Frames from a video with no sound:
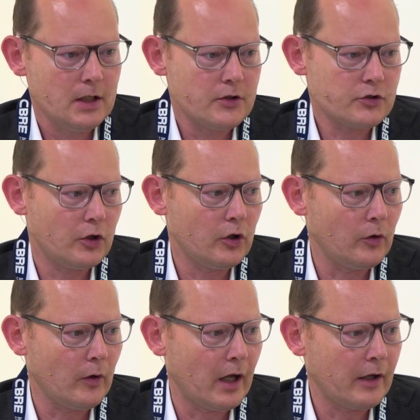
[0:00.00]

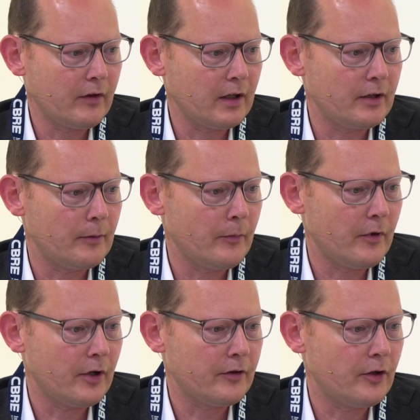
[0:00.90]
So I think
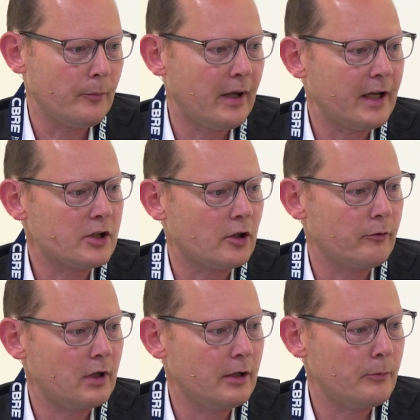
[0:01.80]
that the banks are
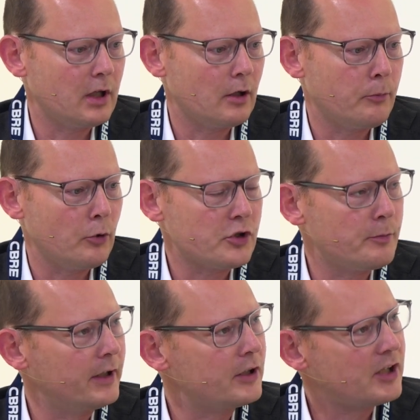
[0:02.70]
really being
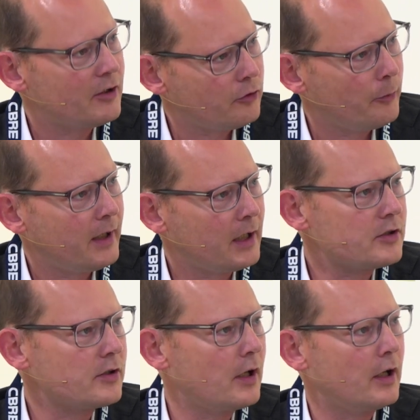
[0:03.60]
pushed by the central
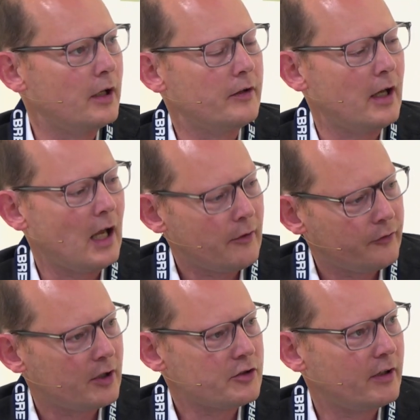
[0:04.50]
banks. They
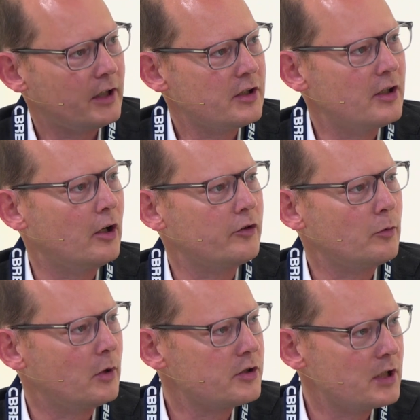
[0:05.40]
have their strategy now
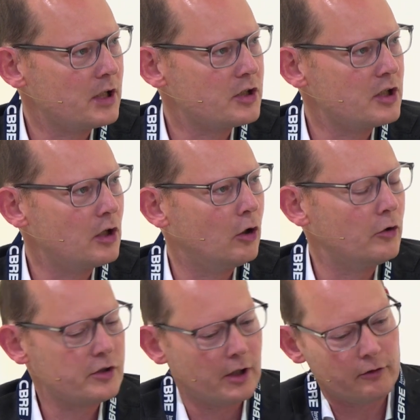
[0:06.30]
towards ESG
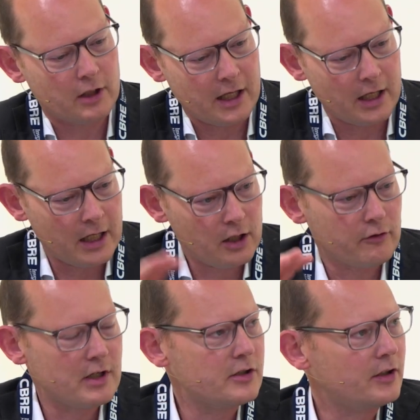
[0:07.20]
loans. They're really
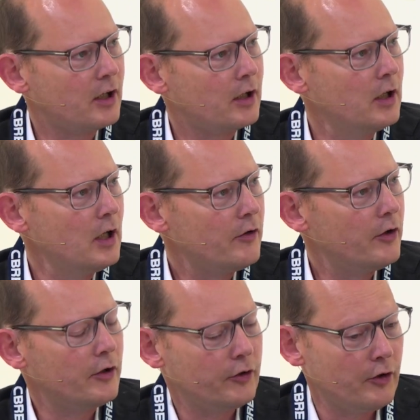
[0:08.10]
increasing
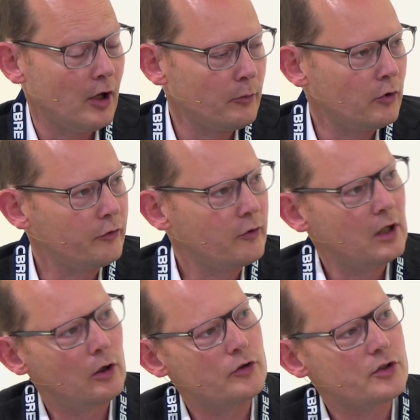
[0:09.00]
the number of
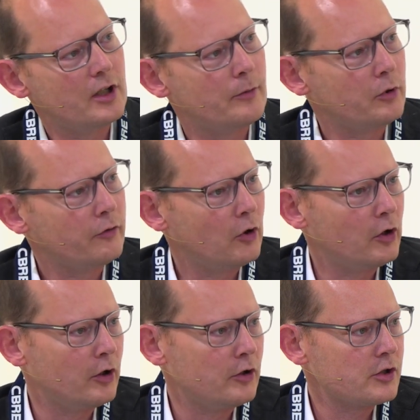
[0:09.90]
green loans in their
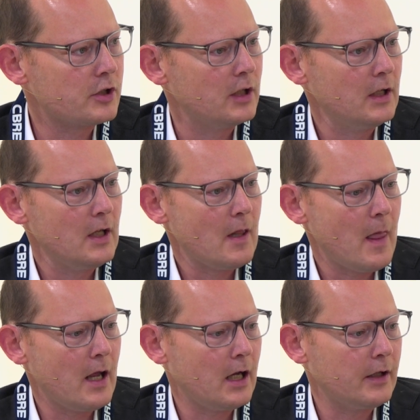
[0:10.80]
portfolios.
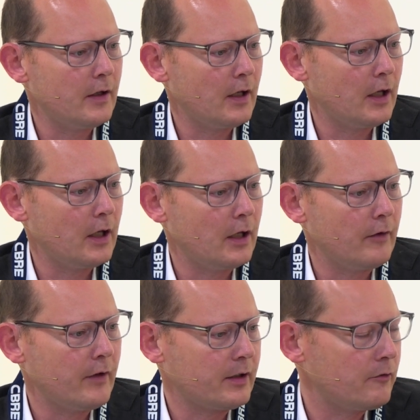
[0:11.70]
and
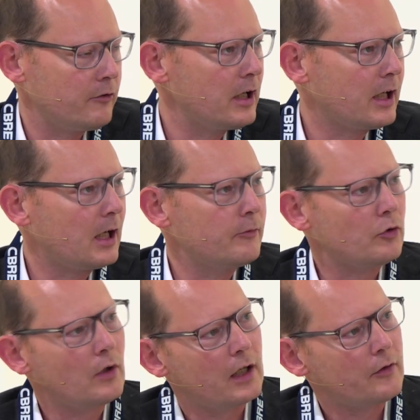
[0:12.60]
that really came
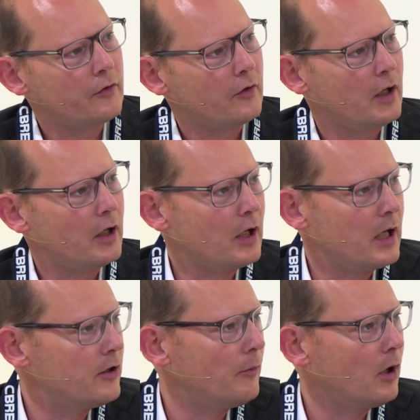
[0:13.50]
to life
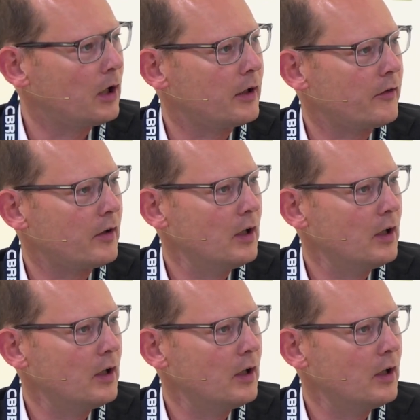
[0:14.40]
in the market.